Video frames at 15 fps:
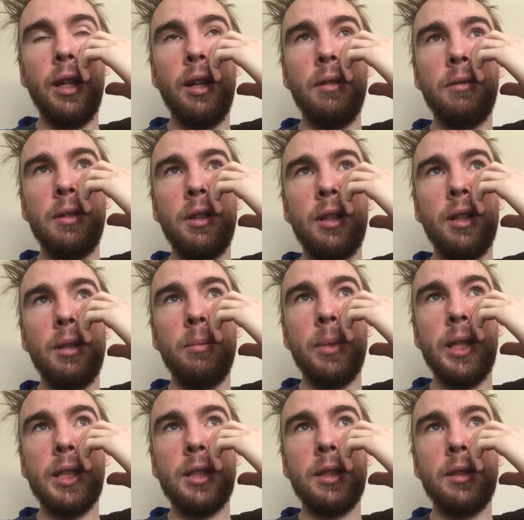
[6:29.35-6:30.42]
everything
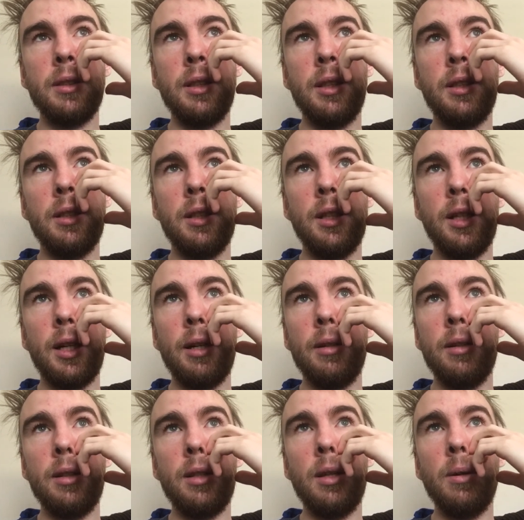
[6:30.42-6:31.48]
basically and i
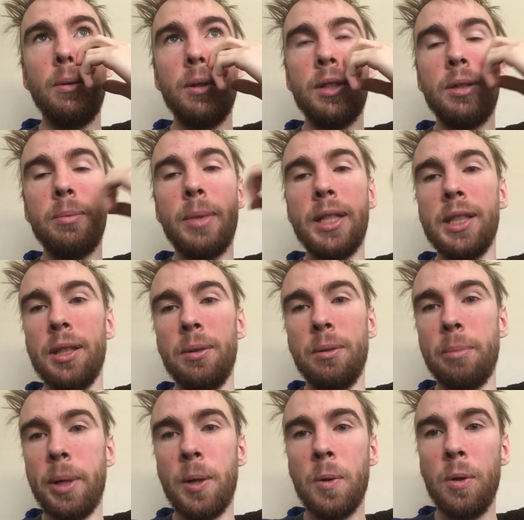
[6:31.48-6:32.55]
know it's messing
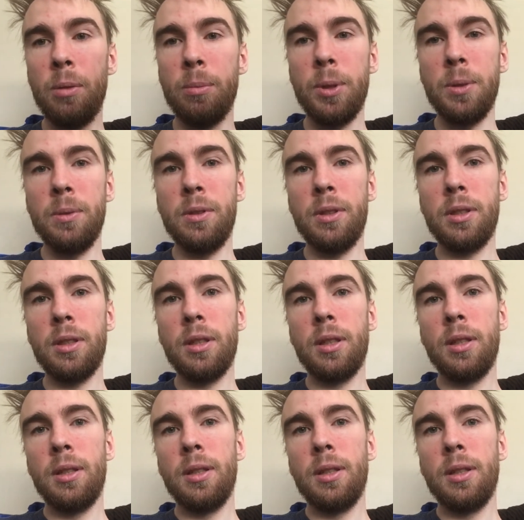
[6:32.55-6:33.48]
with my hormones